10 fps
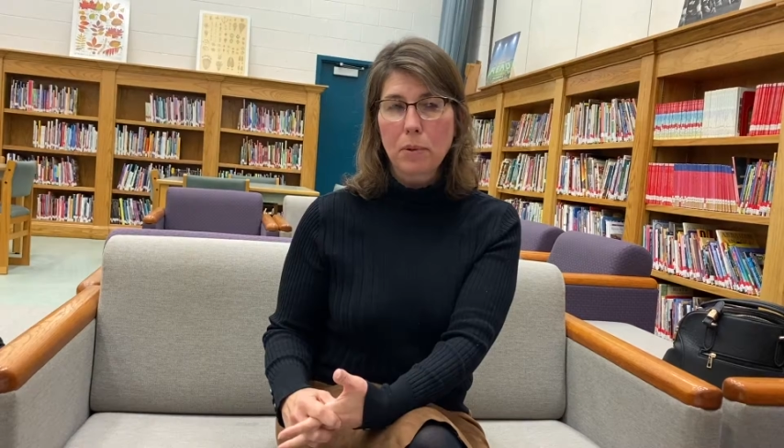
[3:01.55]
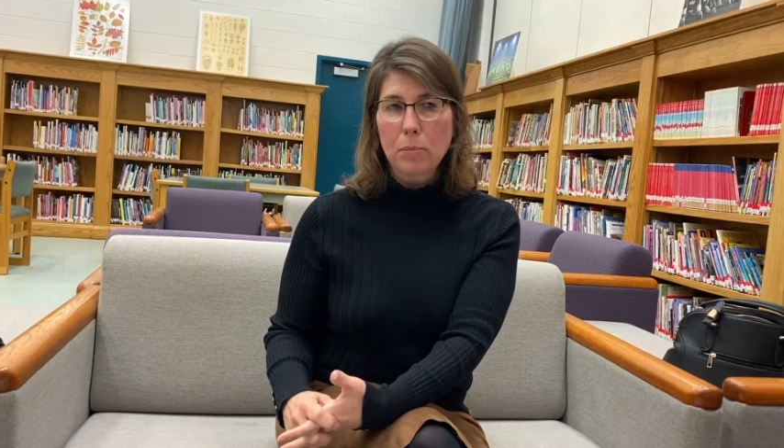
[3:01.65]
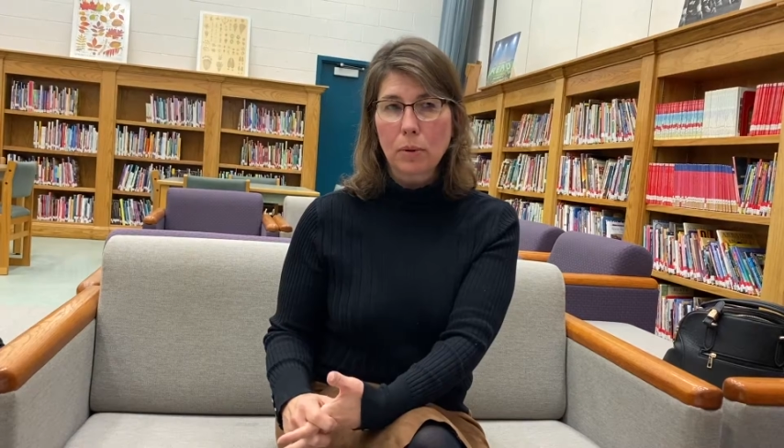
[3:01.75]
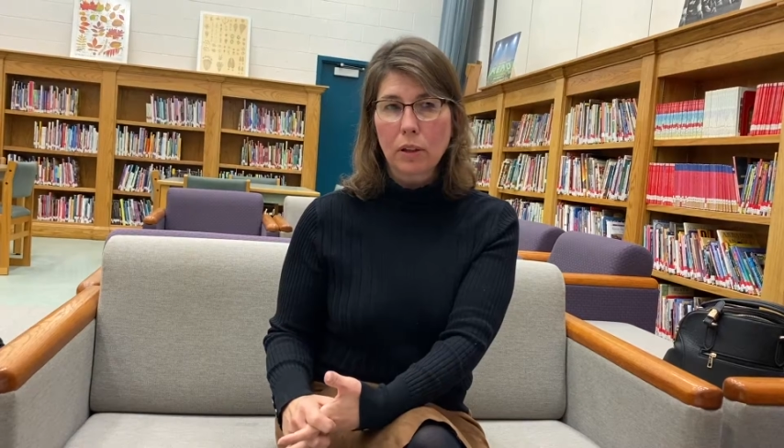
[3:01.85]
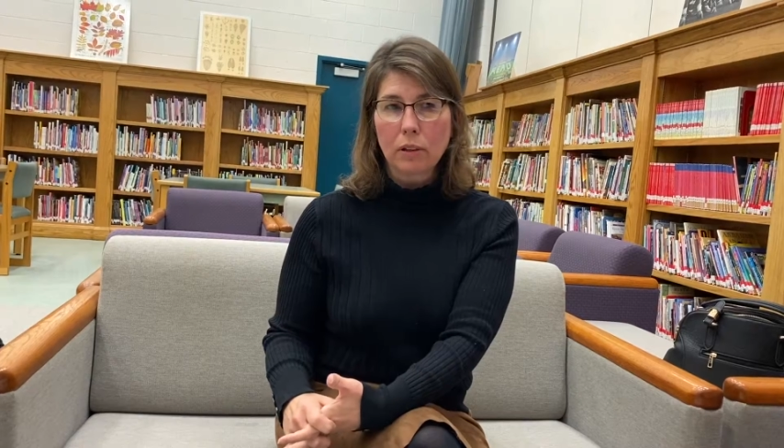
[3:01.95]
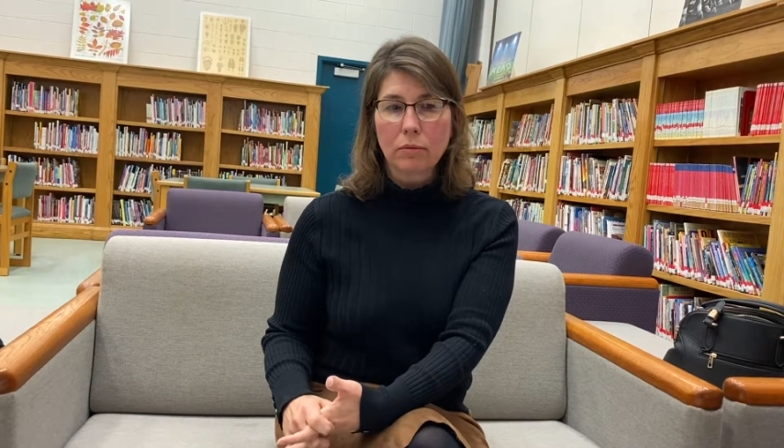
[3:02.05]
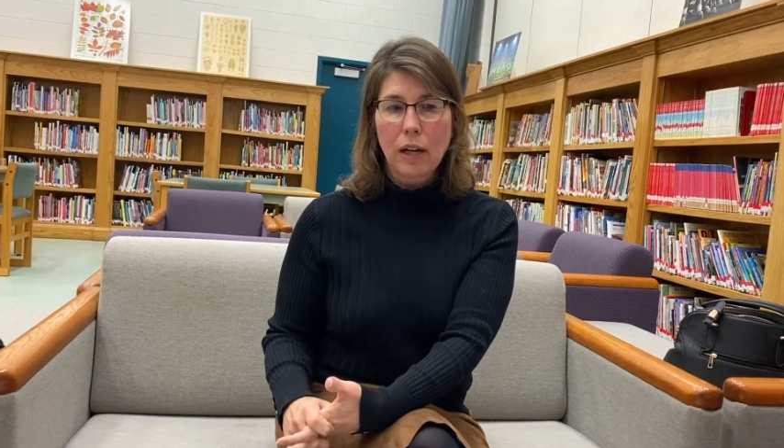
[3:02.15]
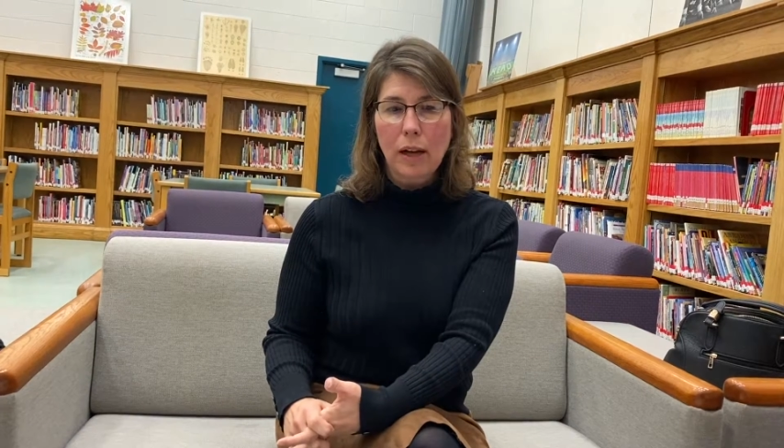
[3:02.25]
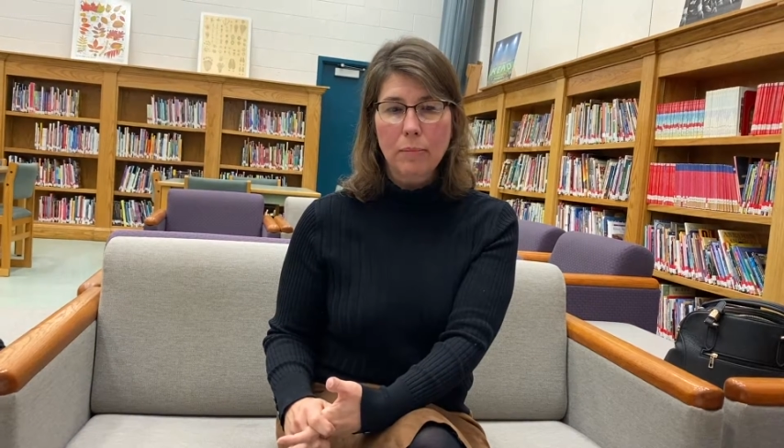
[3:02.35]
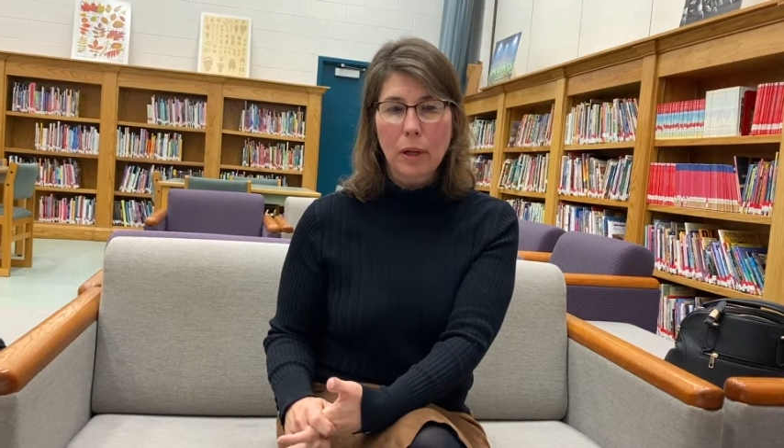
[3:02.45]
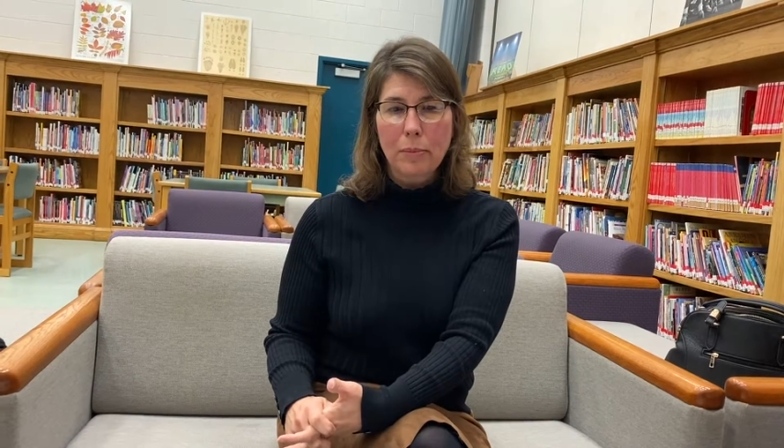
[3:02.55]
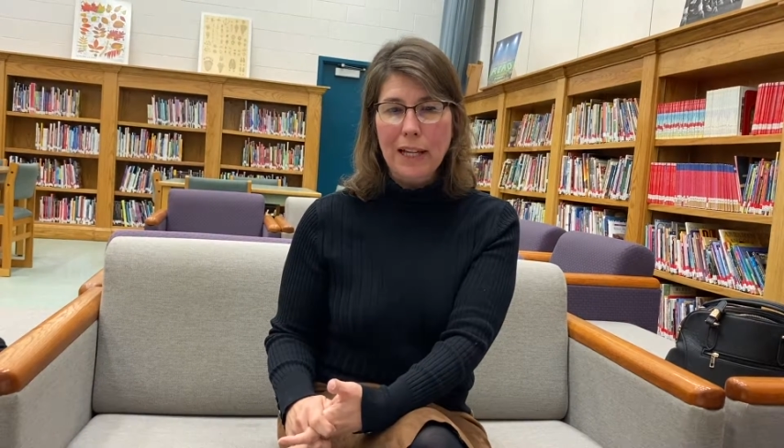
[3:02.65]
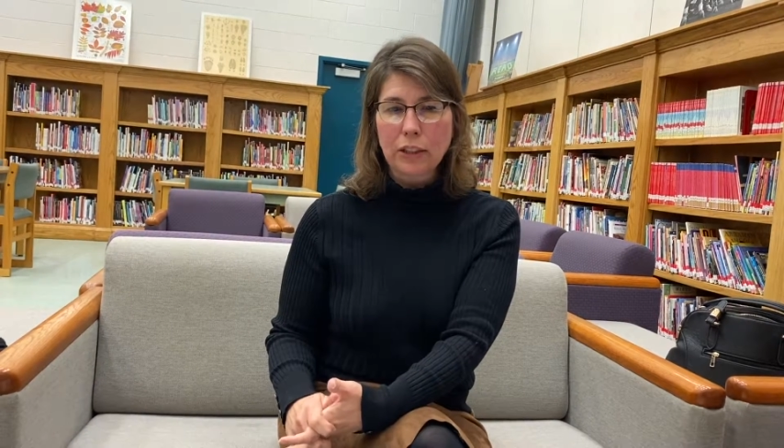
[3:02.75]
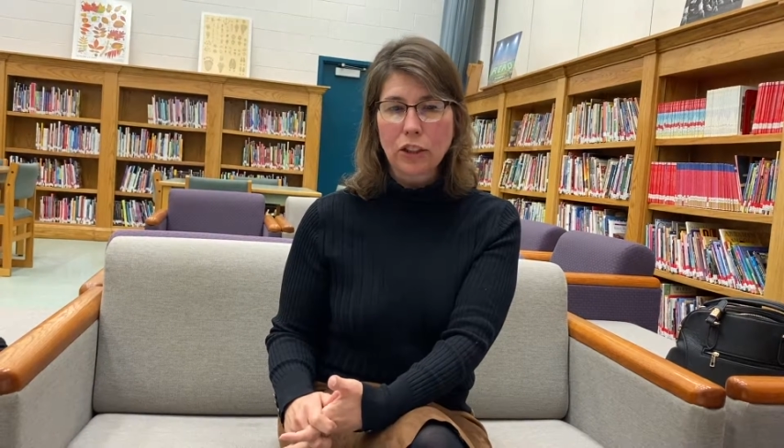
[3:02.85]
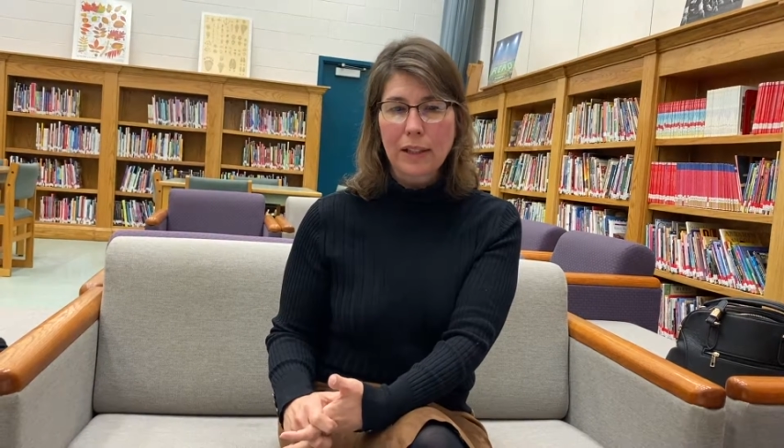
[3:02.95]
people
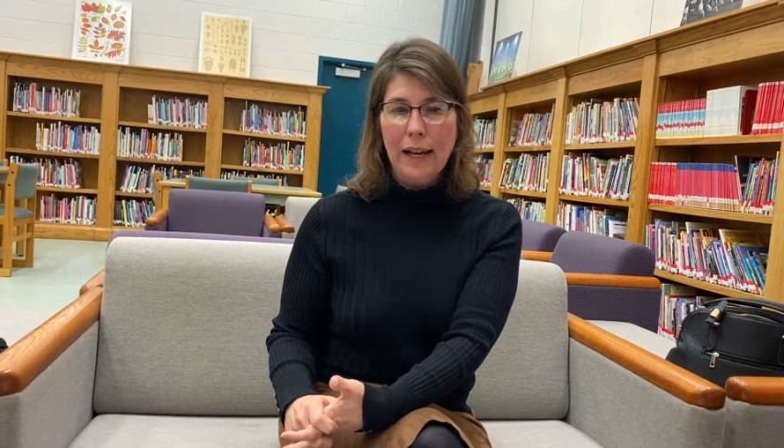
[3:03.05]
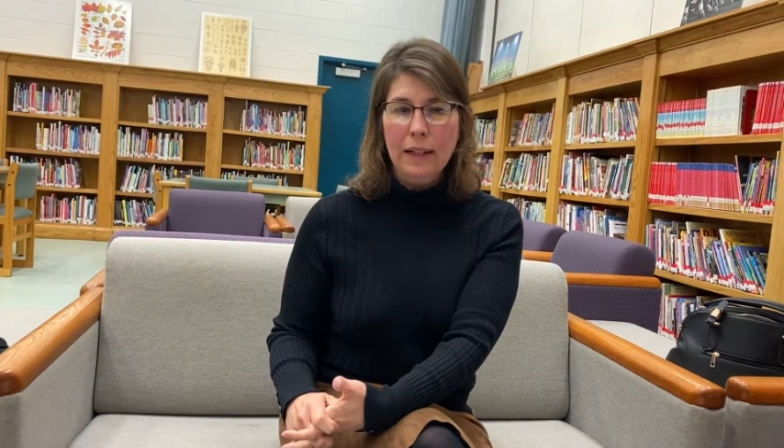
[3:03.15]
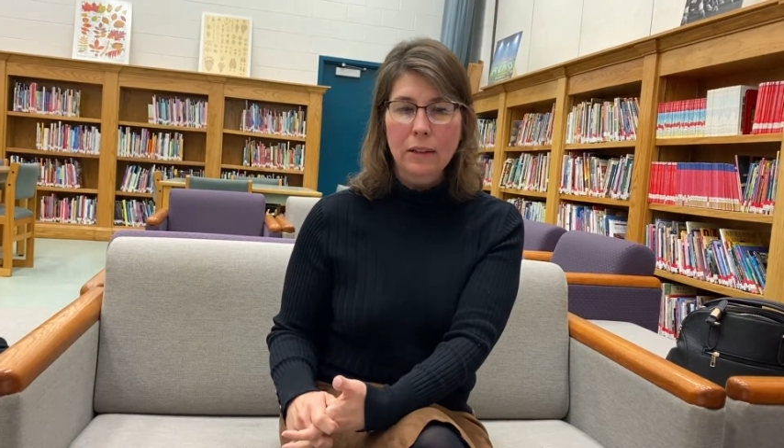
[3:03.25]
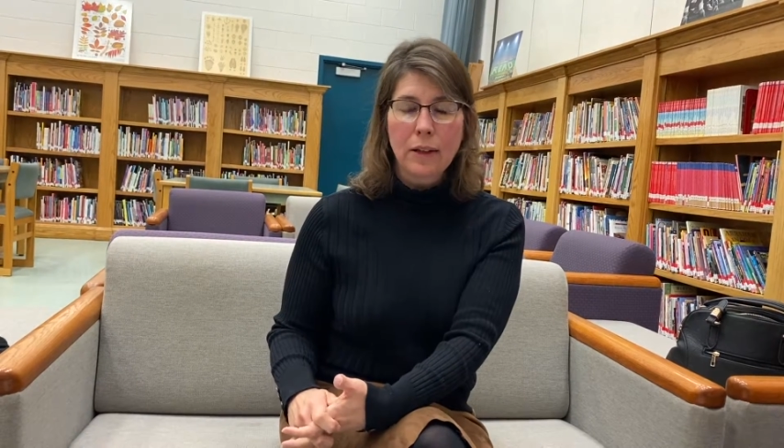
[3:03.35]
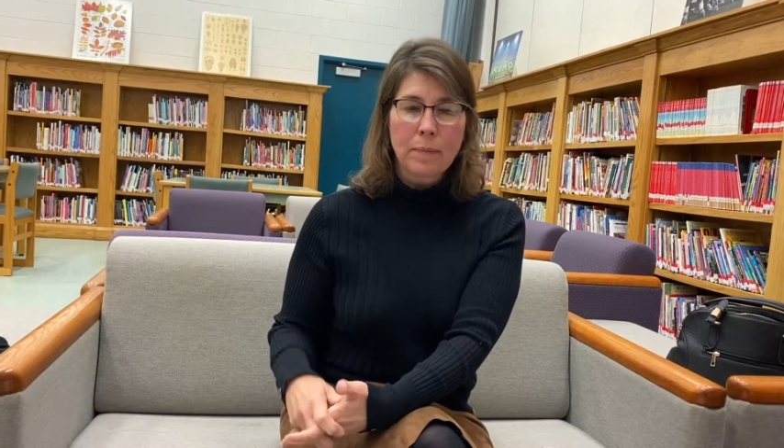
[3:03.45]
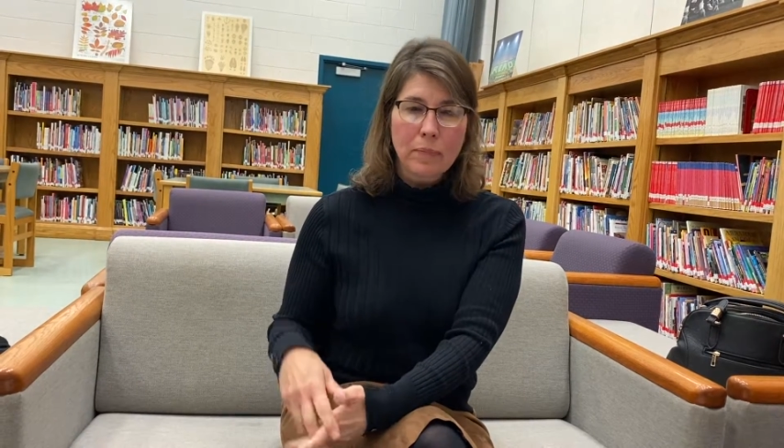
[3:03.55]
imagine that